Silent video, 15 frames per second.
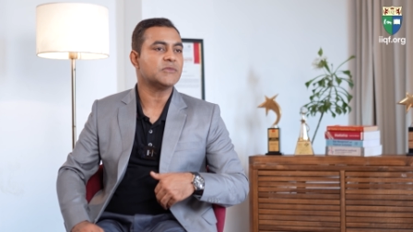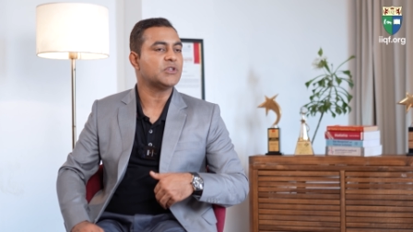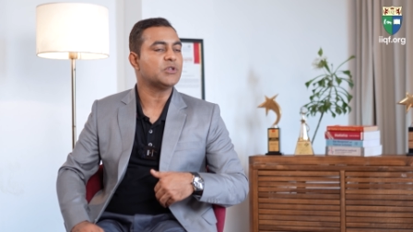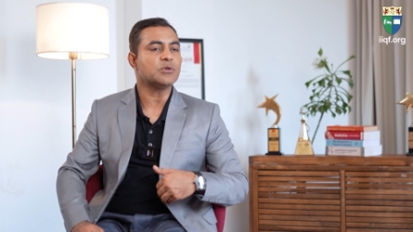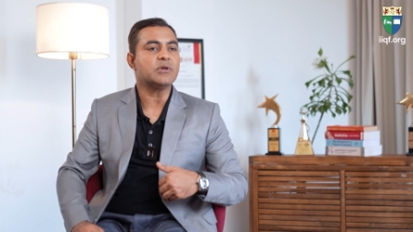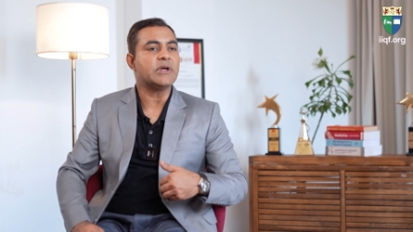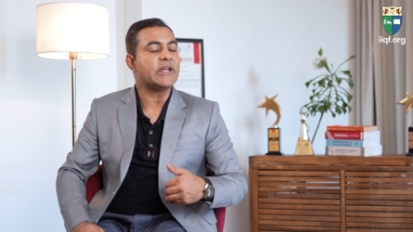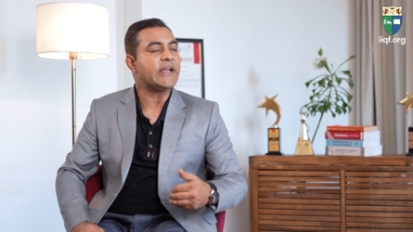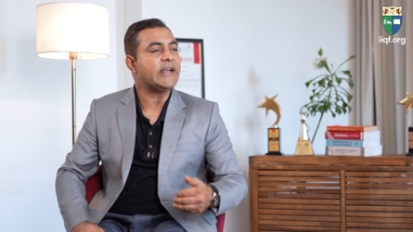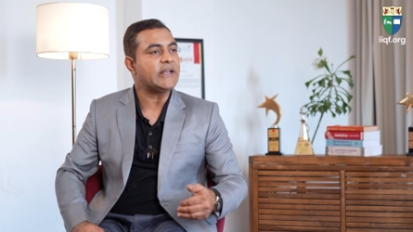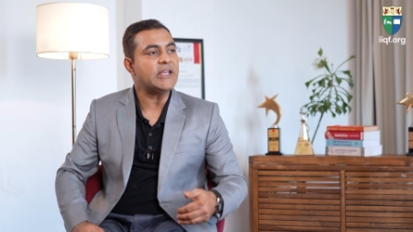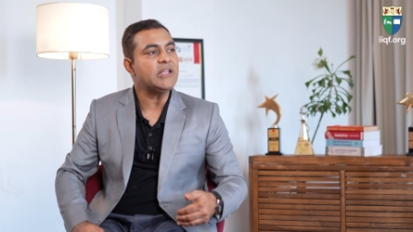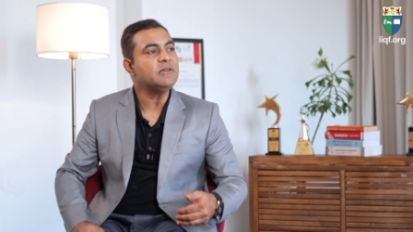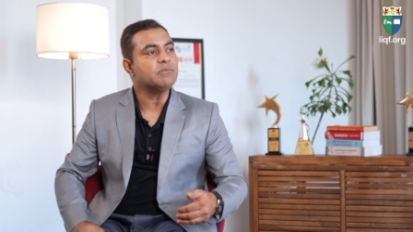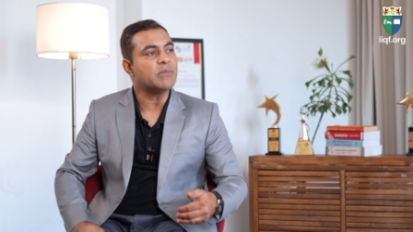you know
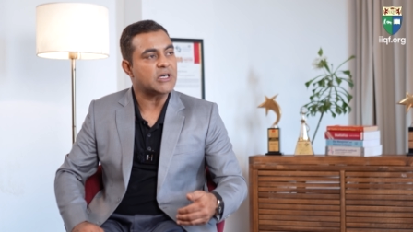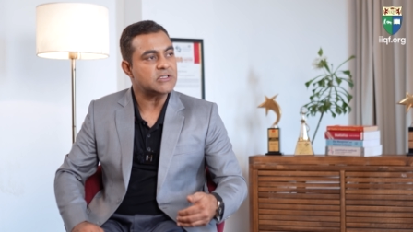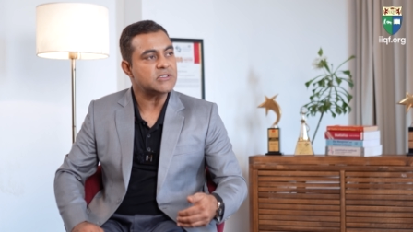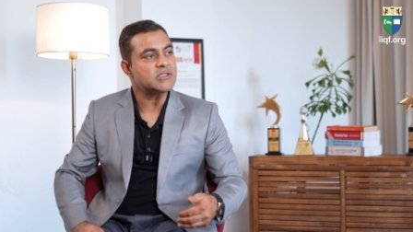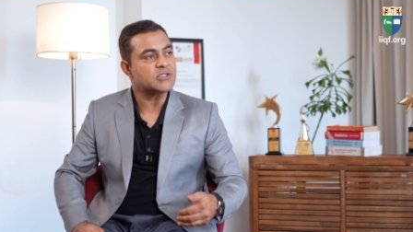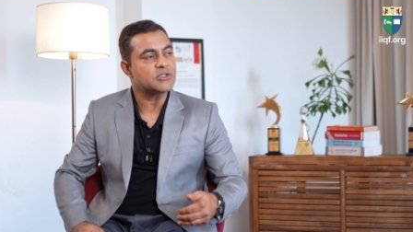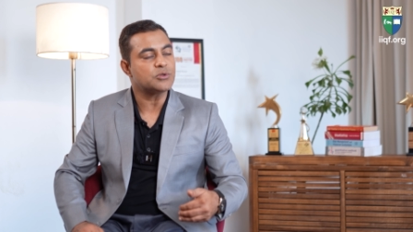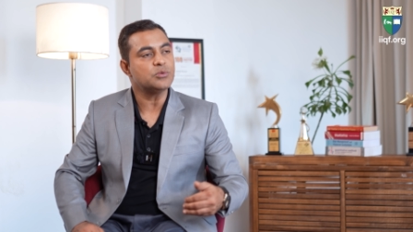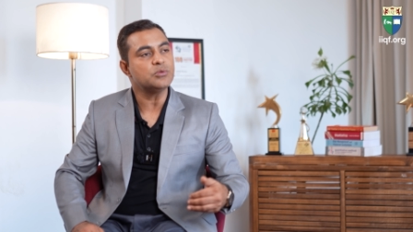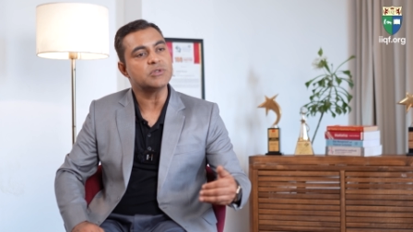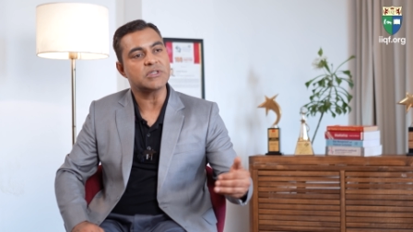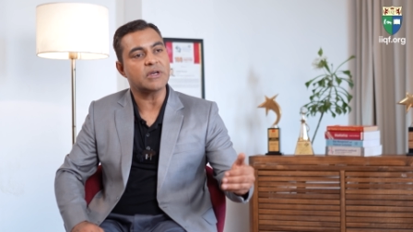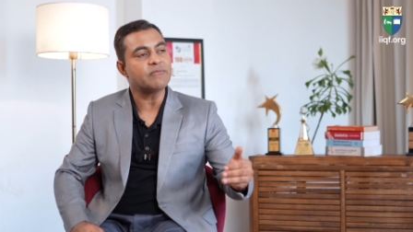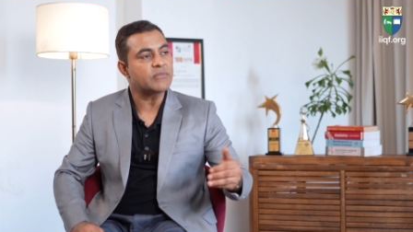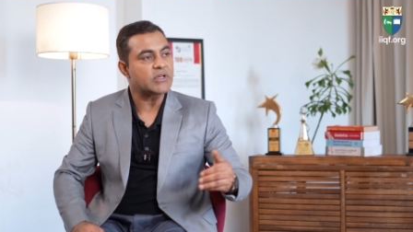18 months to
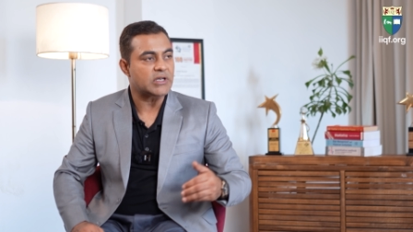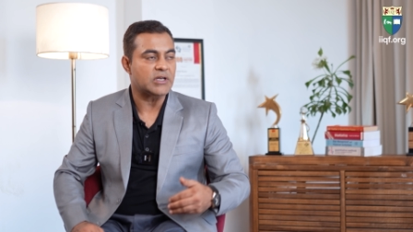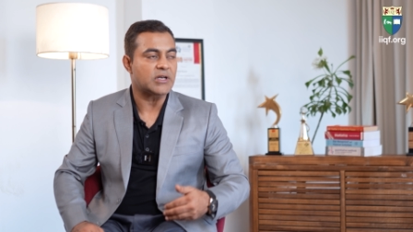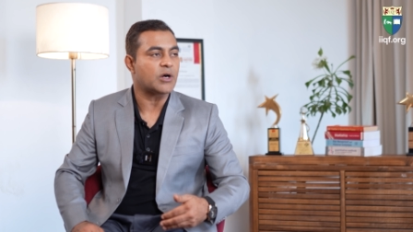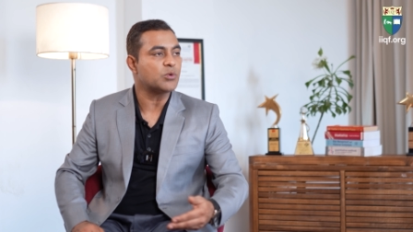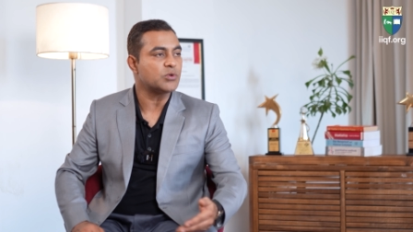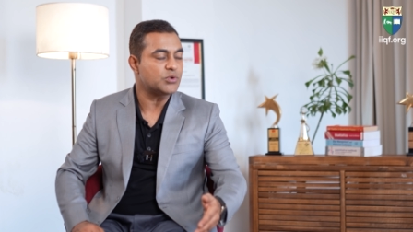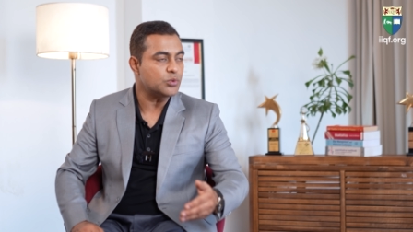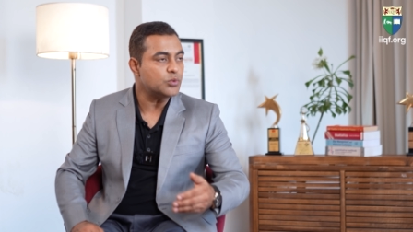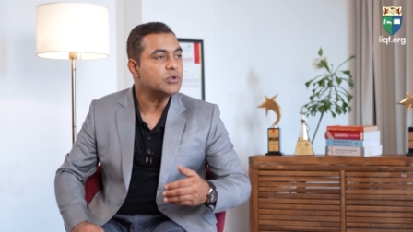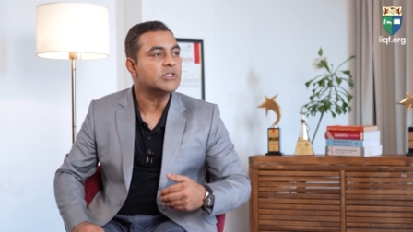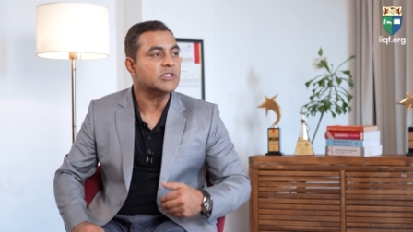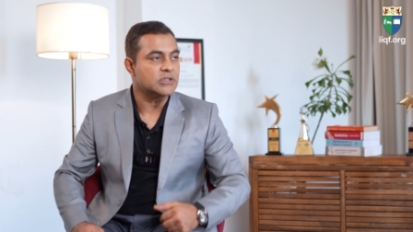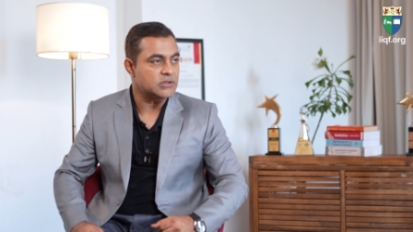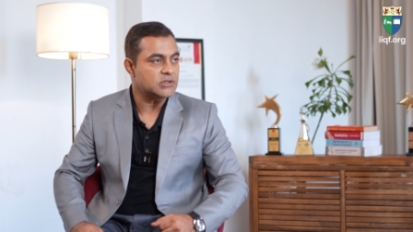somewhere around 2
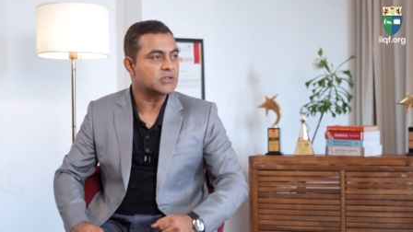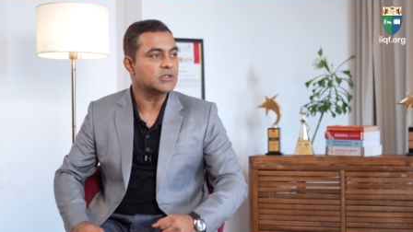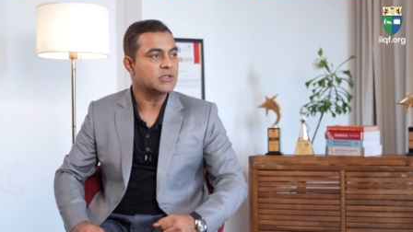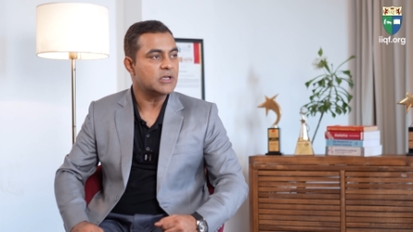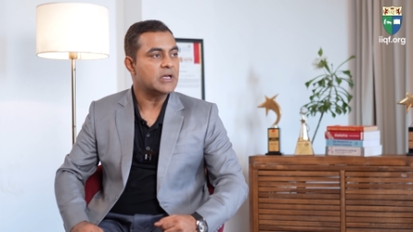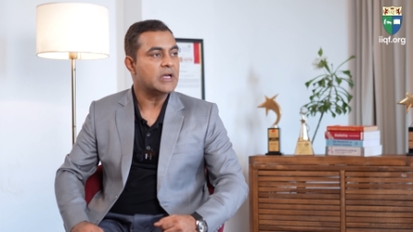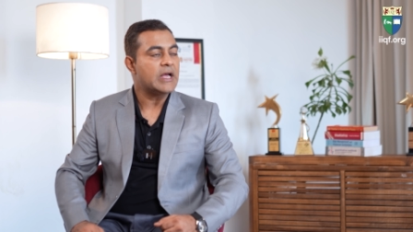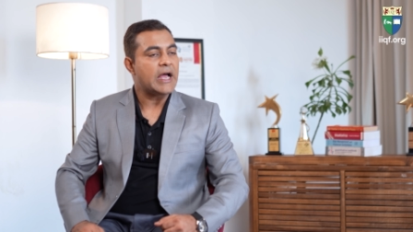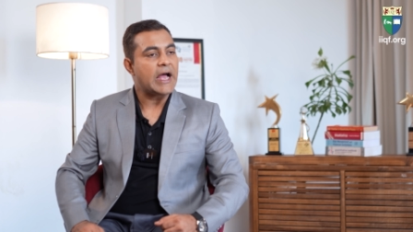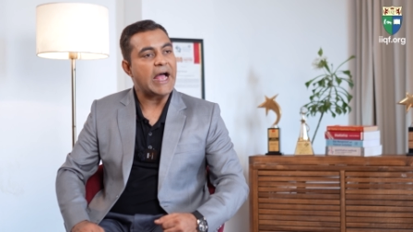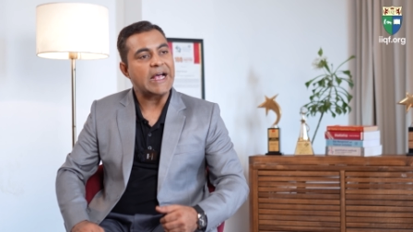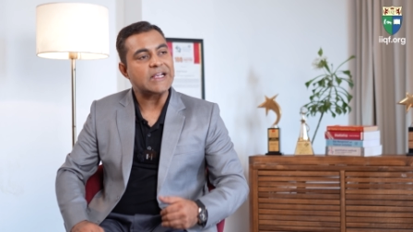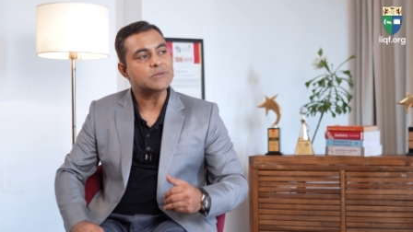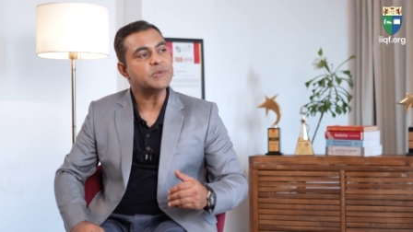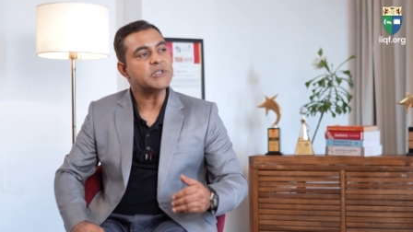years okay
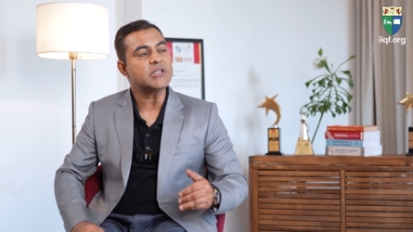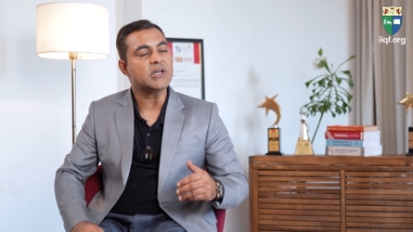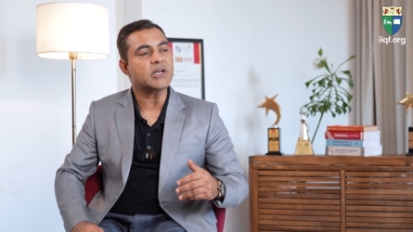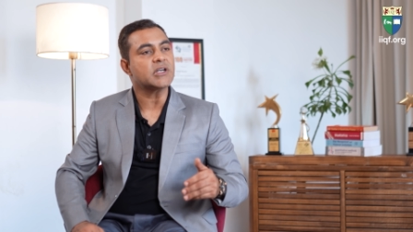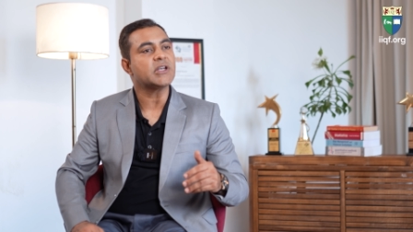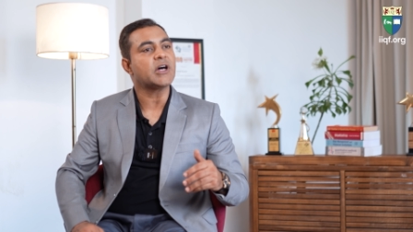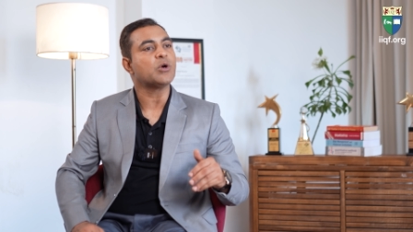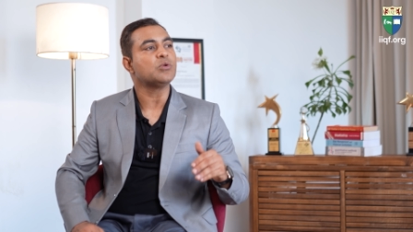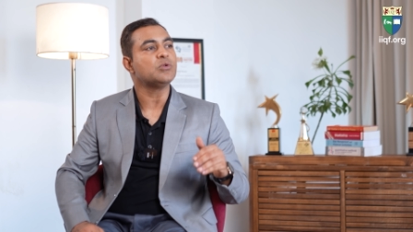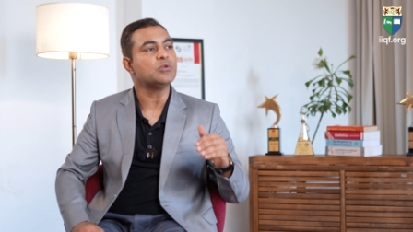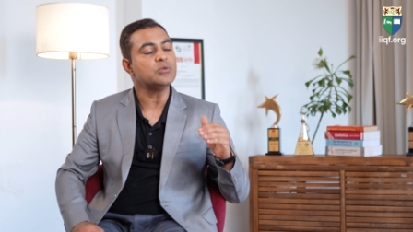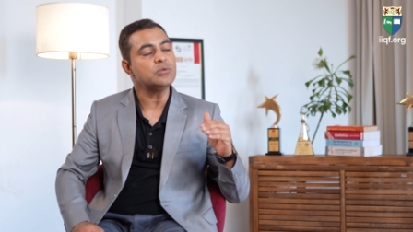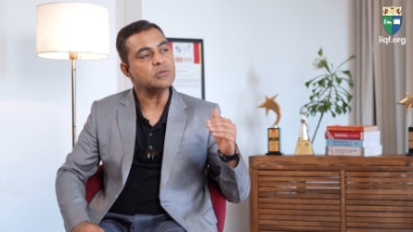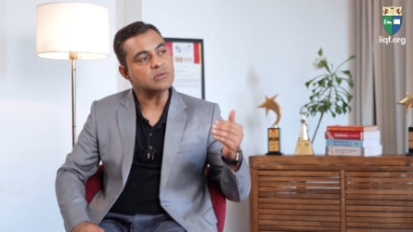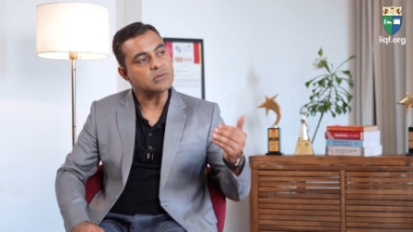has been cut down
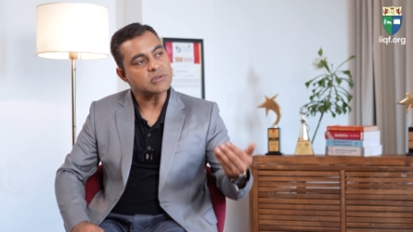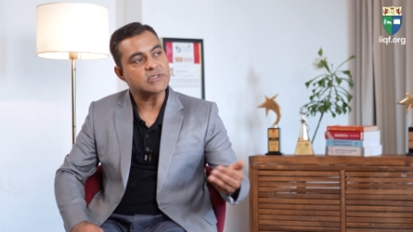to